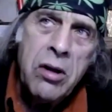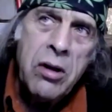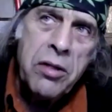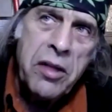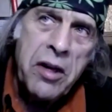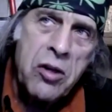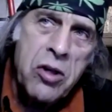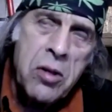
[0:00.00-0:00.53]

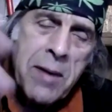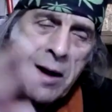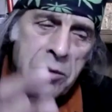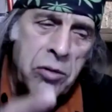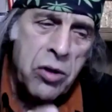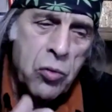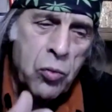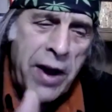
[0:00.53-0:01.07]
things about
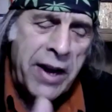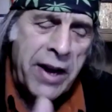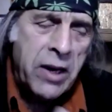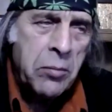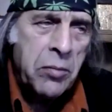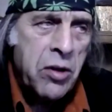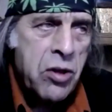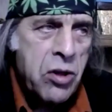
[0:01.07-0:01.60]
this
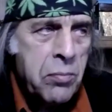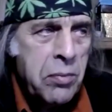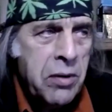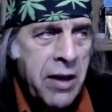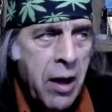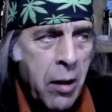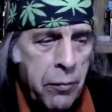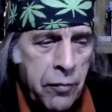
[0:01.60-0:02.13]
randomness be
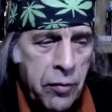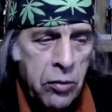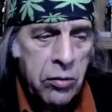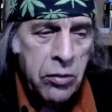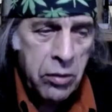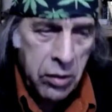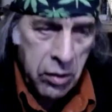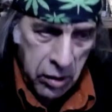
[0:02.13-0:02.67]
helpful
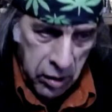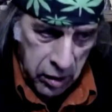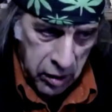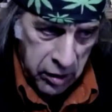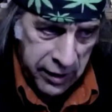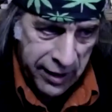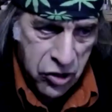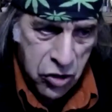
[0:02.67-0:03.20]

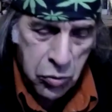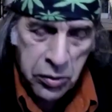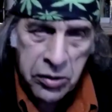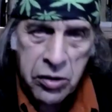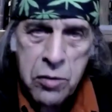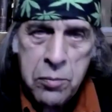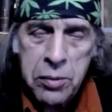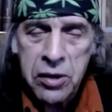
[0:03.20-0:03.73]
in answering
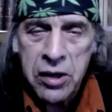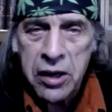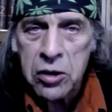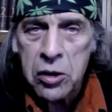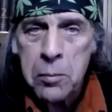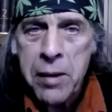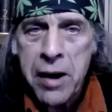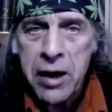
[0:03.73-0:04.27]
this
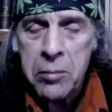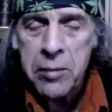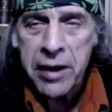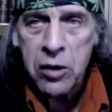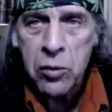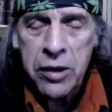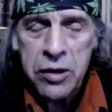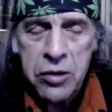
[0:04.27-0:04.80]
particular part of my
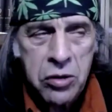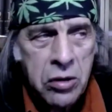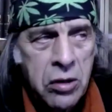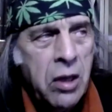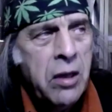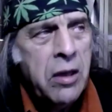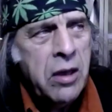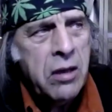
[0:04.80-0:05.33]
question?
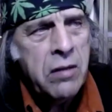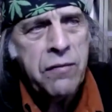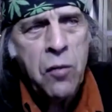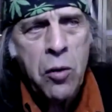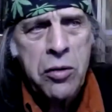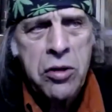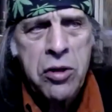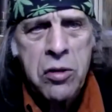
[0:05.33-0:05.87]
It
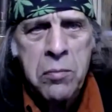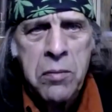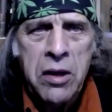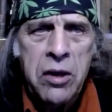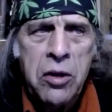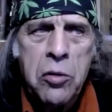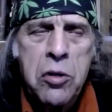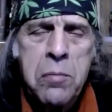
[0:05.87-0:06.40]
forces me to
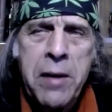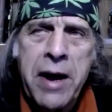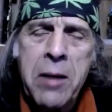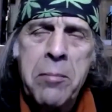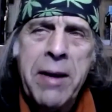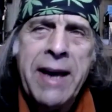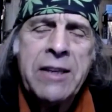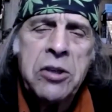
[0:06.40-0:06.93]
use my
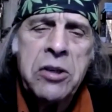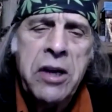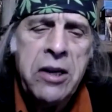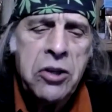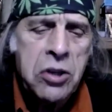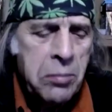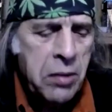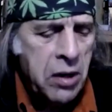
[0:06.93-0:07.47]

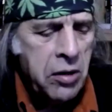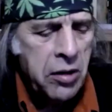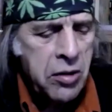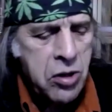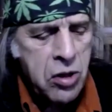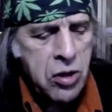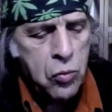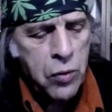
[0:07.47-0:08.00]
imagination because
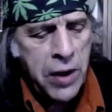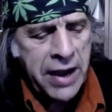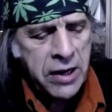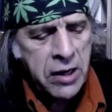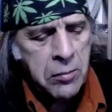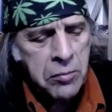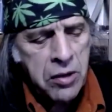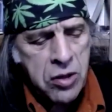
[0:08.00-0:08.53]
this
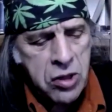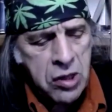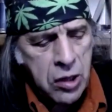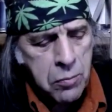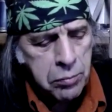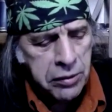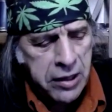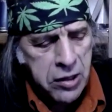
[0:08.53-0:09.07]
randomness that's
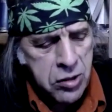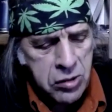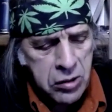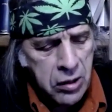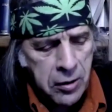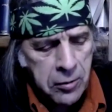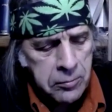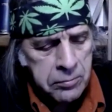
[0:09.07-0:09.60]
placed
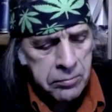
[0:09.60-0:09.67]
there